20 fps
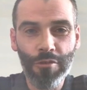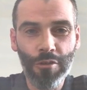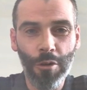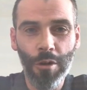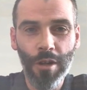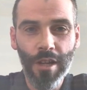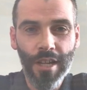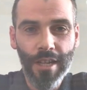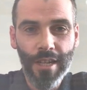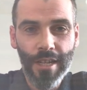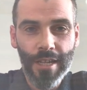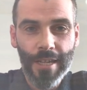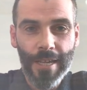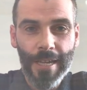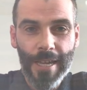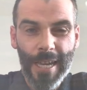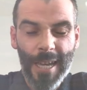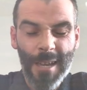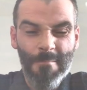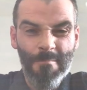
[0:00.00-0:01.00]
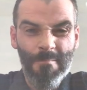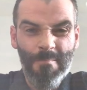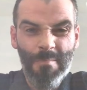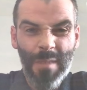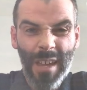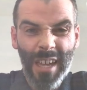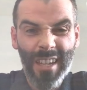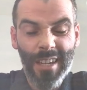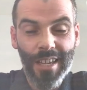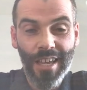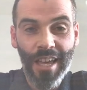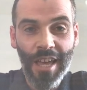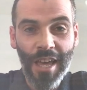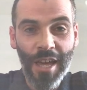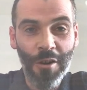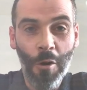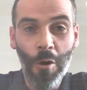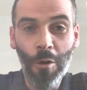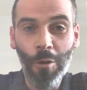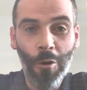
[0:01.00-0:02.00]
So in
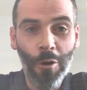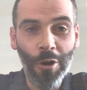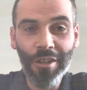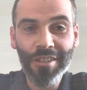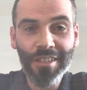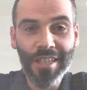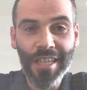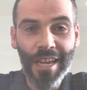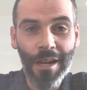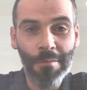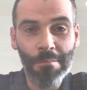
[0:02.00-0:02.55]
all honesty,